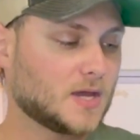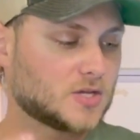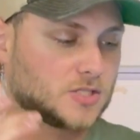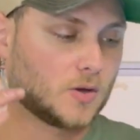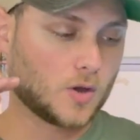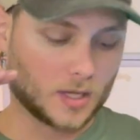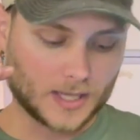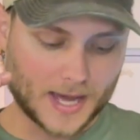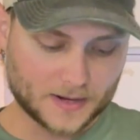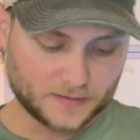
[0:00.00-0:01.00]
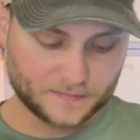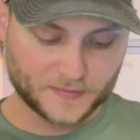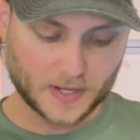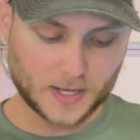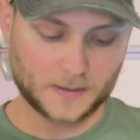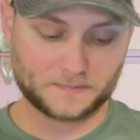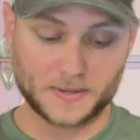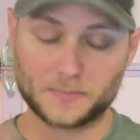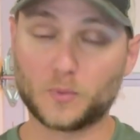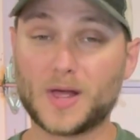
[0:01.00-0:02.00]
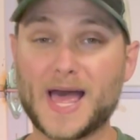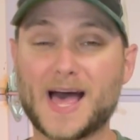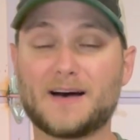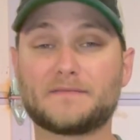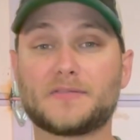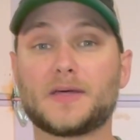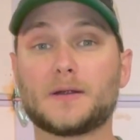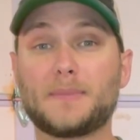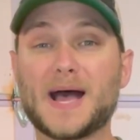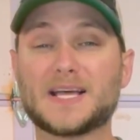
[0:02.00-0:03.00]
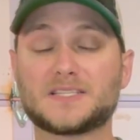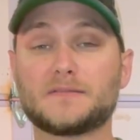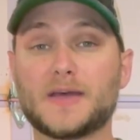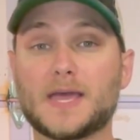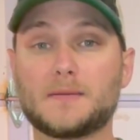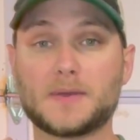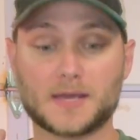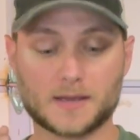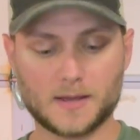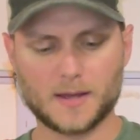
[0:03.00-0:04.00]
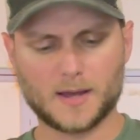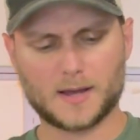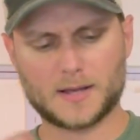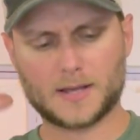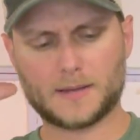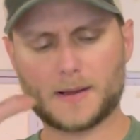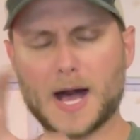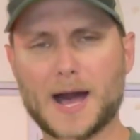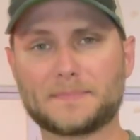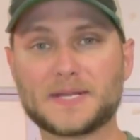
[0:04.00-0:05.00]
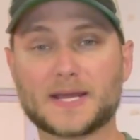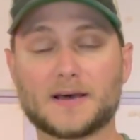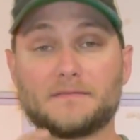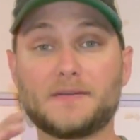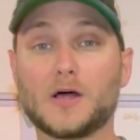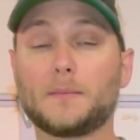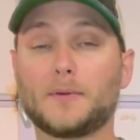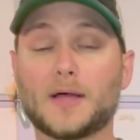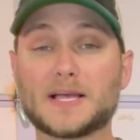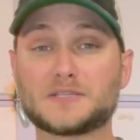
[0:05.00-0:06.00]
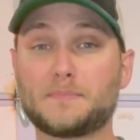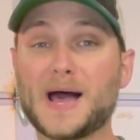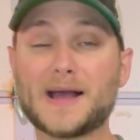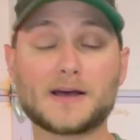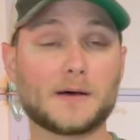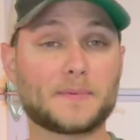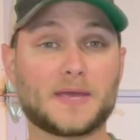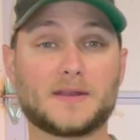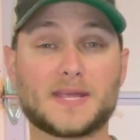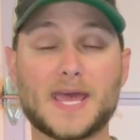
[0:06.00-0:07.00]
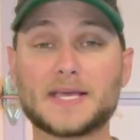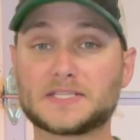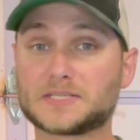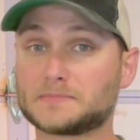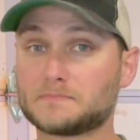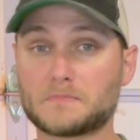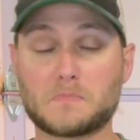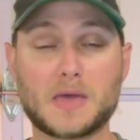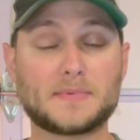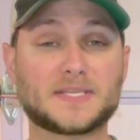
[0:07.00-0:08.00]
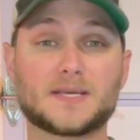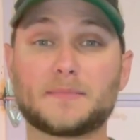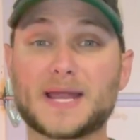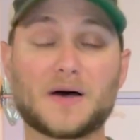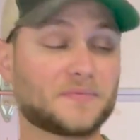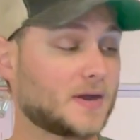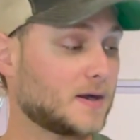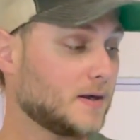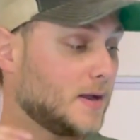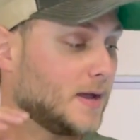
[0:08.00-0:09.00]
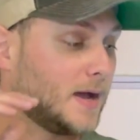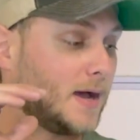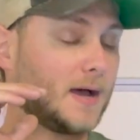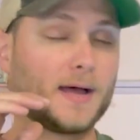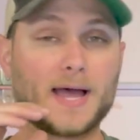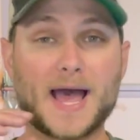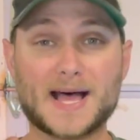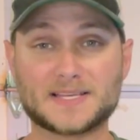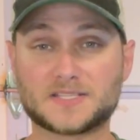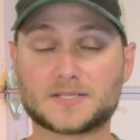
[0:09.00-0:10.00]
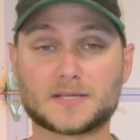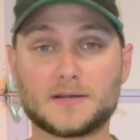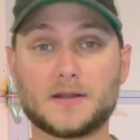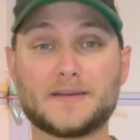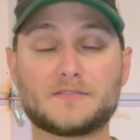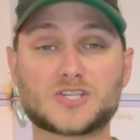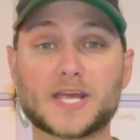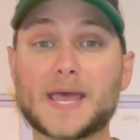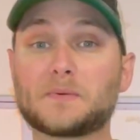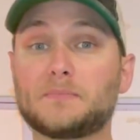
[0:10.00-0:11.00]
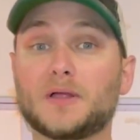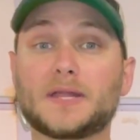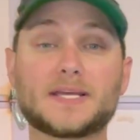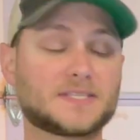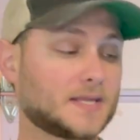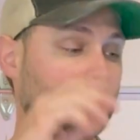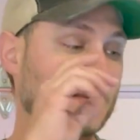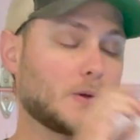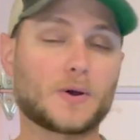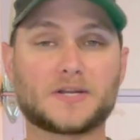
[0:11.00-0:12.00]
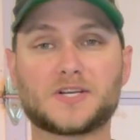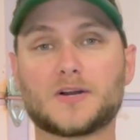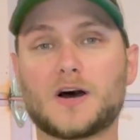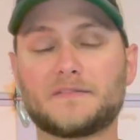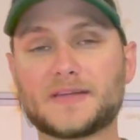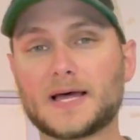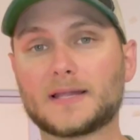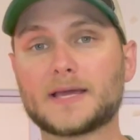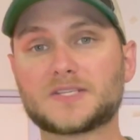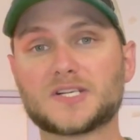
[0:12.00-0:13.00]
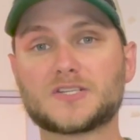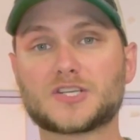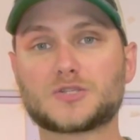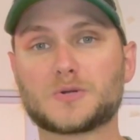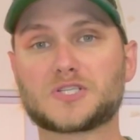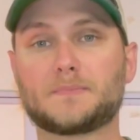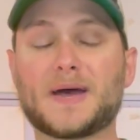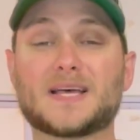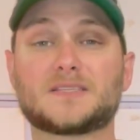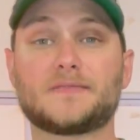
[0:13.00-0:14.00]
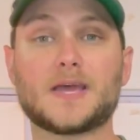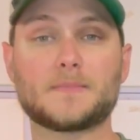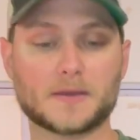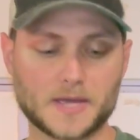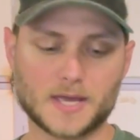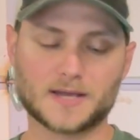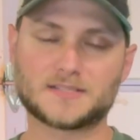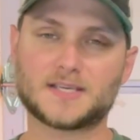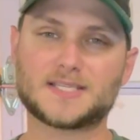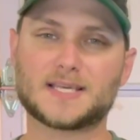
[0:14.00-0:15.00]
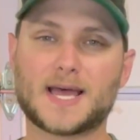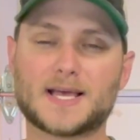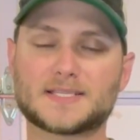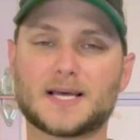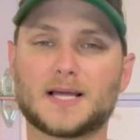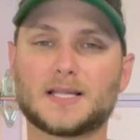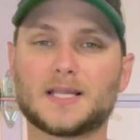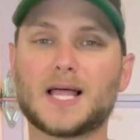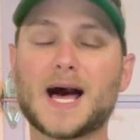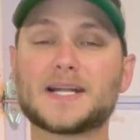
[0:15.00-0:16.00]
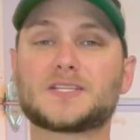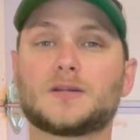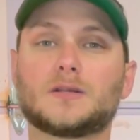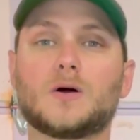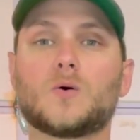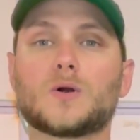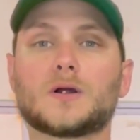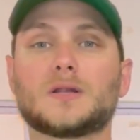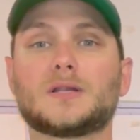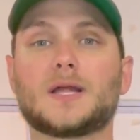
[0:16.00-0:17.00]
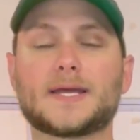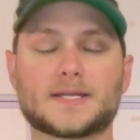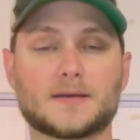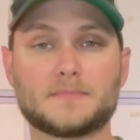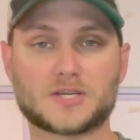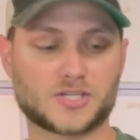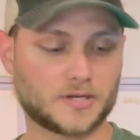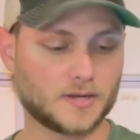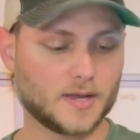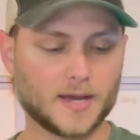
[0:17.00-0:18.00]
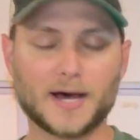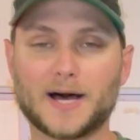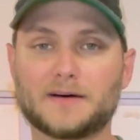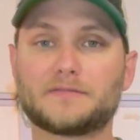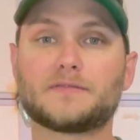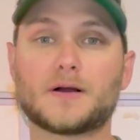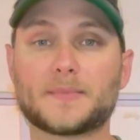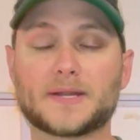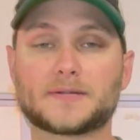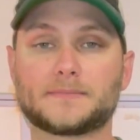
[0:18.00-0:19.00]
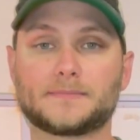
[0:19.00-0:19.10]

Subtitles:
So a lot of people will have their passive aiming optic available as a backup in case maybe somebody out there has night vision capabilities, and they might want to turn off that laser and just switch to passive aiming, because this has a lot lower light emission from it.